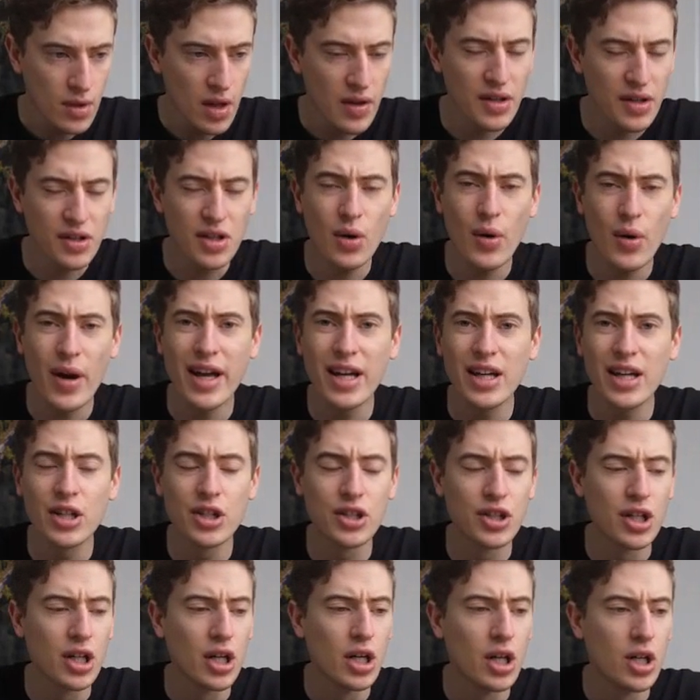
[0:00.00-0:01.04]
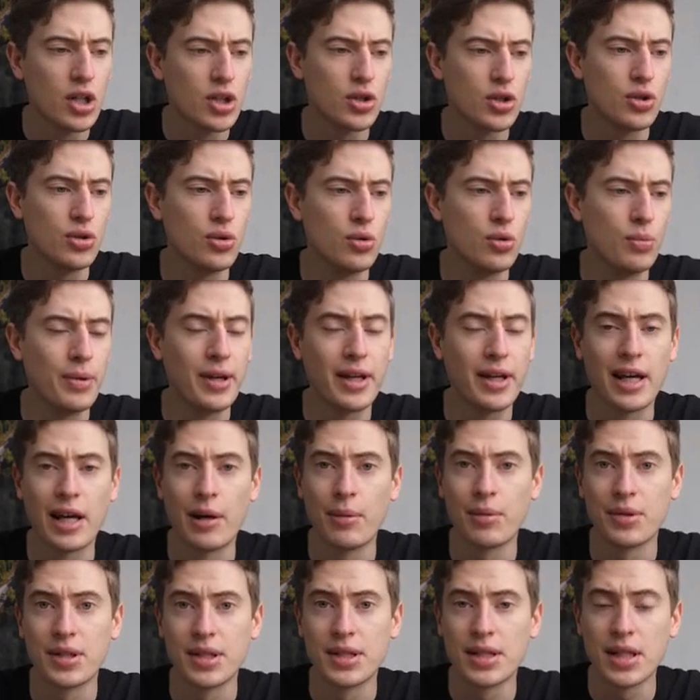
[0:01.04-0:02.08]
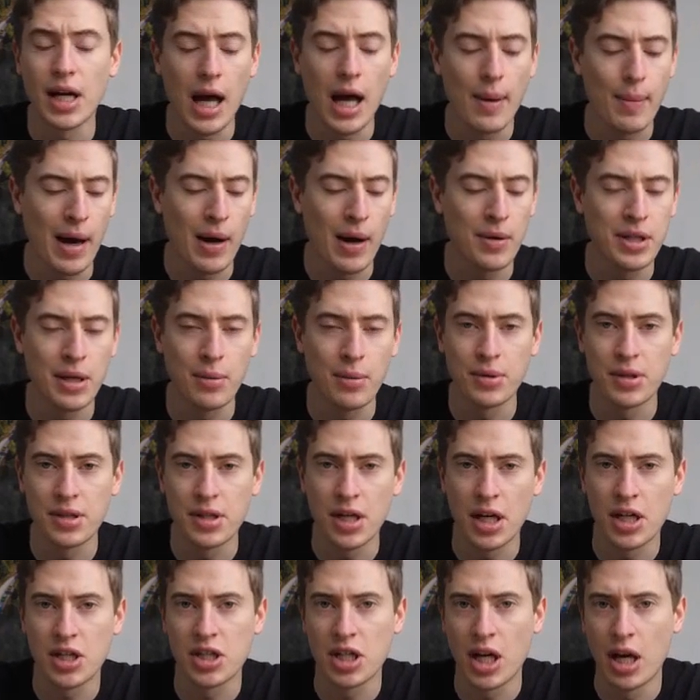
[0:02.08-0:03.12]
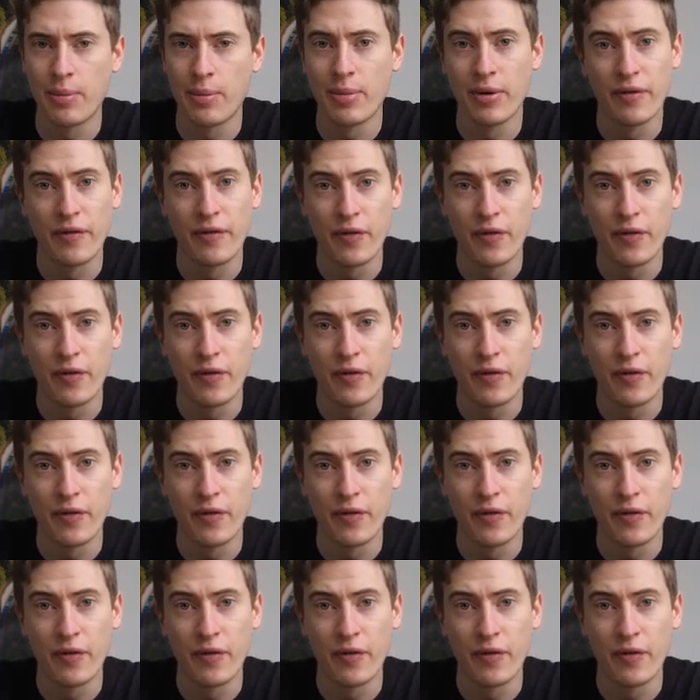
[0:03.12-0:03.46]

there's no age to being able to type. I was able to touch type at